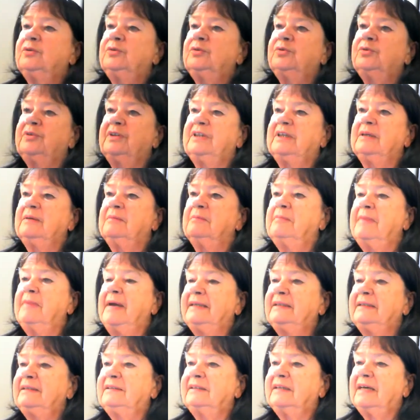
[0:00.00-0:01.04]
to the
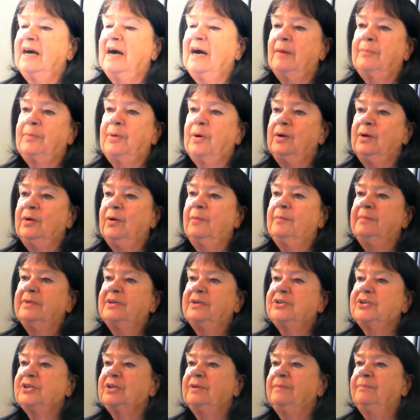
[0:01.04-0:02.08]
manned Apollo
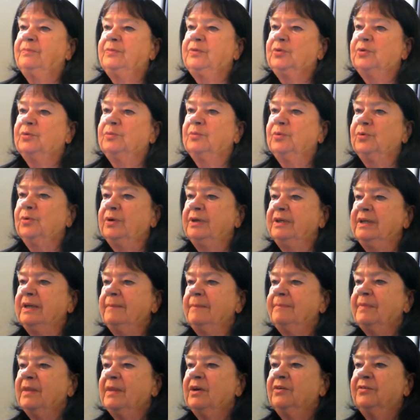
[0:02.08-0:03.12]
mission to
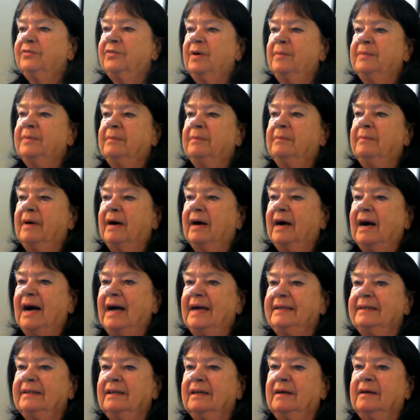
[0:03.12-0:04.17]
Moon, from the
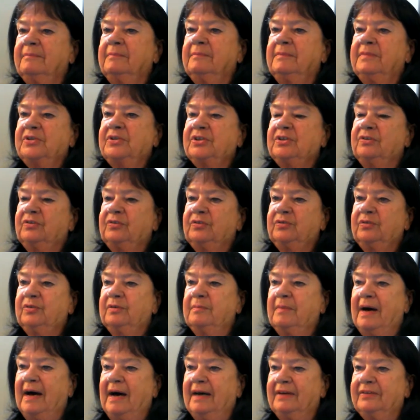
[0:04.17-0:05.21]
Mariner missions to
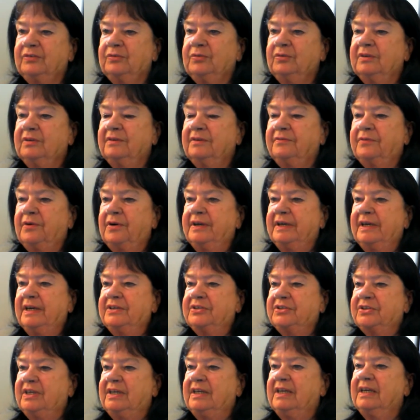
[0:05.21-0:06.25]
Mars to the
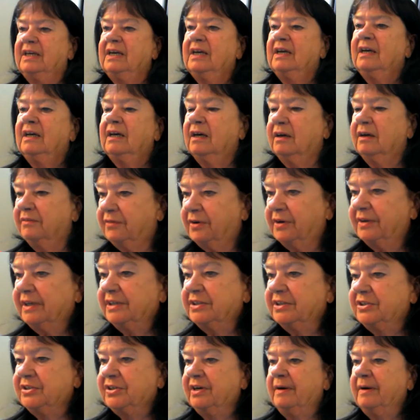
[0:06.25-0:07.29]

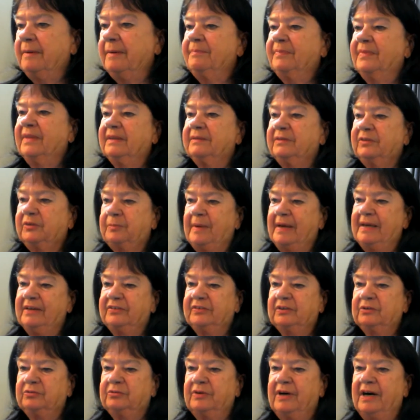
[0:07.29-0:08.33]
Voyager
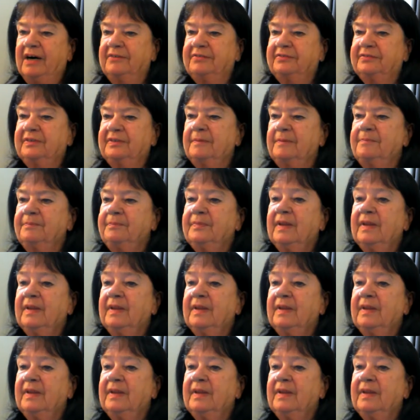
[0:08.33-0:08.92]
spacecraft.